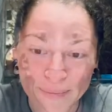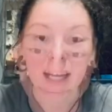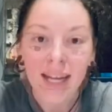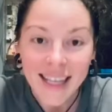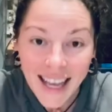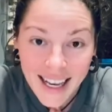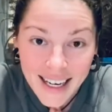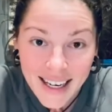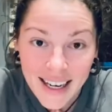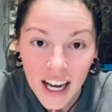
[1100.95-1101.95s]
Again,
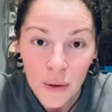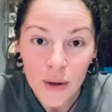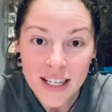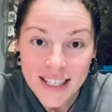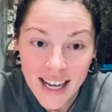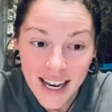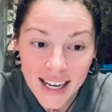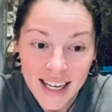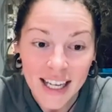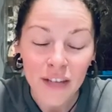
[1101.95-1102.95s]
I want to
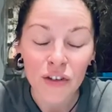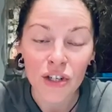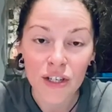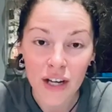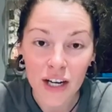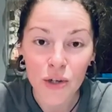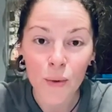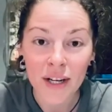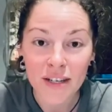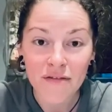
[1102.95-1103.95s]
say, if you decide you're
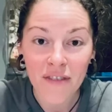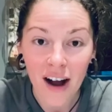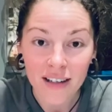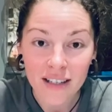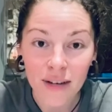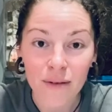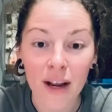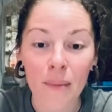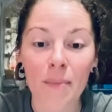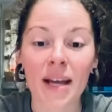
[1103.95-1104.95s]
wanting to fast, I
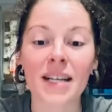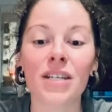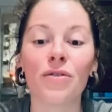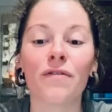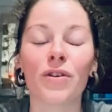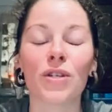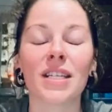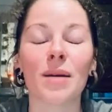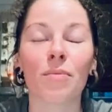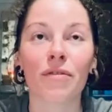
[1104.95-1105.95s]
recommend you first
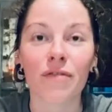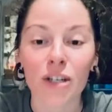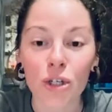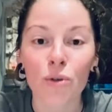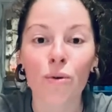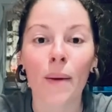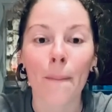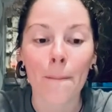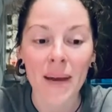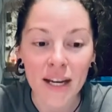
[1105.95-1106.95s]
seek professional
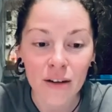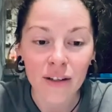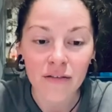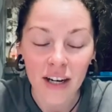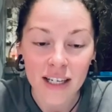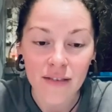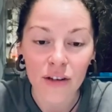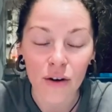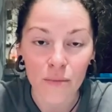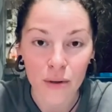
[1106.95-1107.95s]
medical advice for your
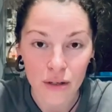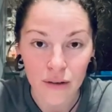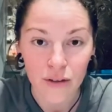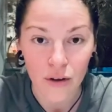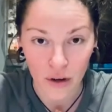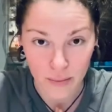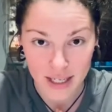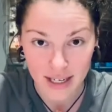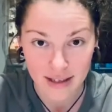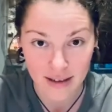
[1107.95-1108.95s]
own personal
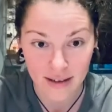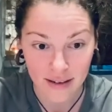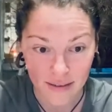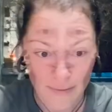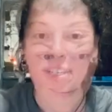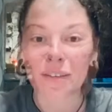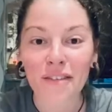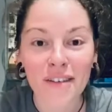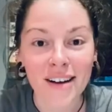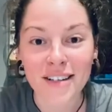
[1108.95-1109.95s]
circumstances. Whichever
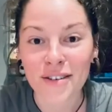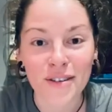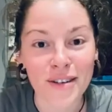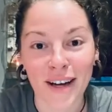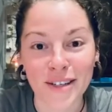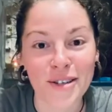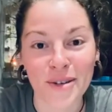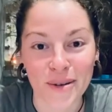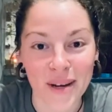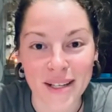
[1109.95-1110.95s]
fast you decide to
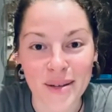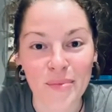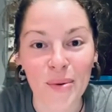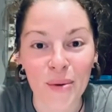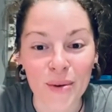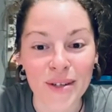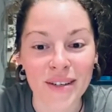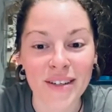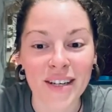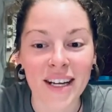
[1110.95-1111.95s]
do, it's
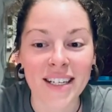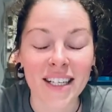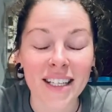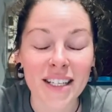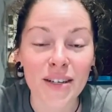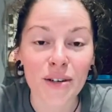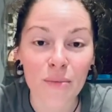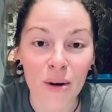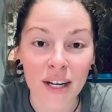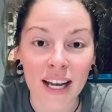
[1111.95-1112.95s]
important to listen to your
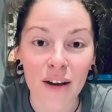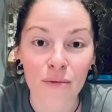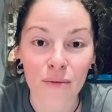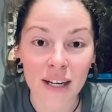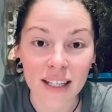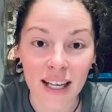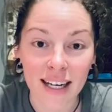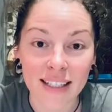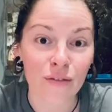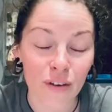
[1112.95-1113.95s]
body and
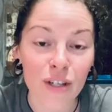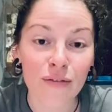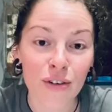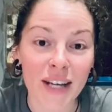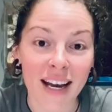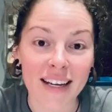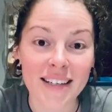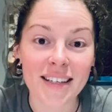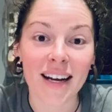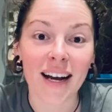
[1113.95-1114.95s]
realize the first few
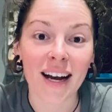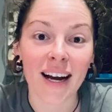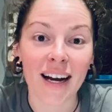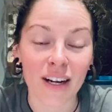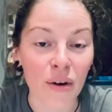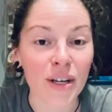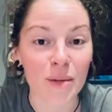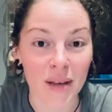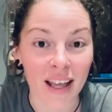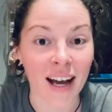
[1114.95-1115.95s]
days are going to
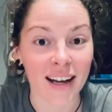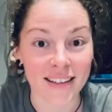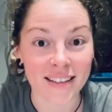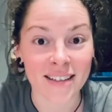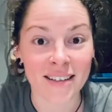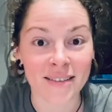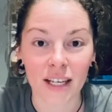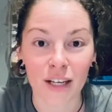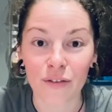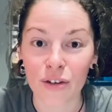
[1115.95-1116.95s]
be the hardest.
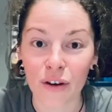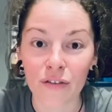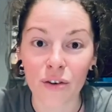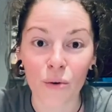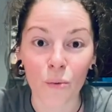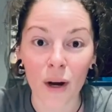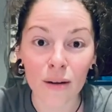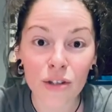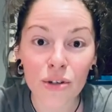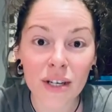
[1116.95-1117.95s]
If you don't feel well
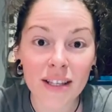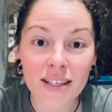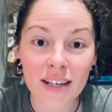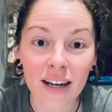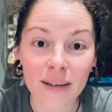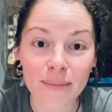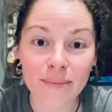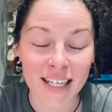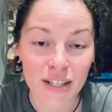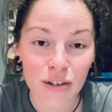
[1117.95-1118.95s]
during this time,
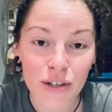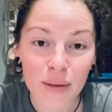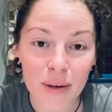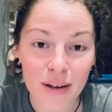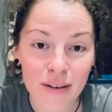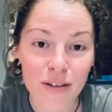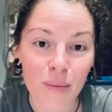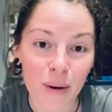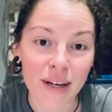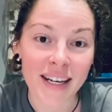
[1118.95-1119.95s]
it's usually because your
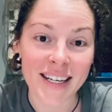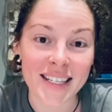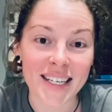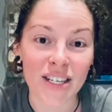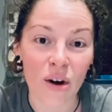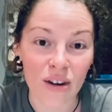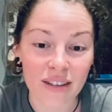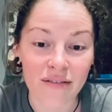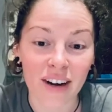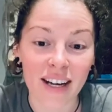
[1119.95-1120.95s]
body is
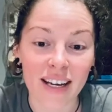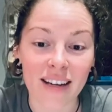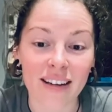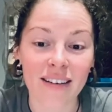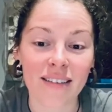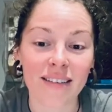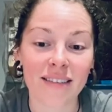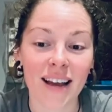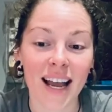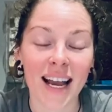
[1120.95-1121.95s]
detoxifying,
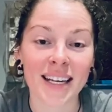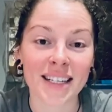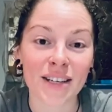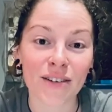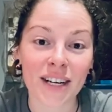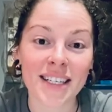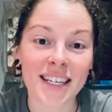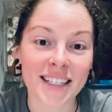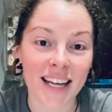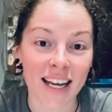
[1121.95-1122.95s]
and it's a good idea to
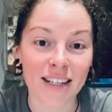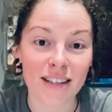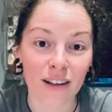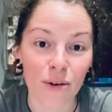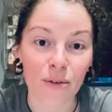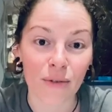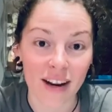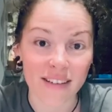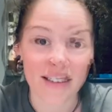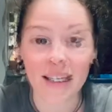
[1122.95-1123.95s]
take it slow and
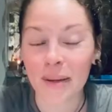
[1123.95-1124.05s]
rest.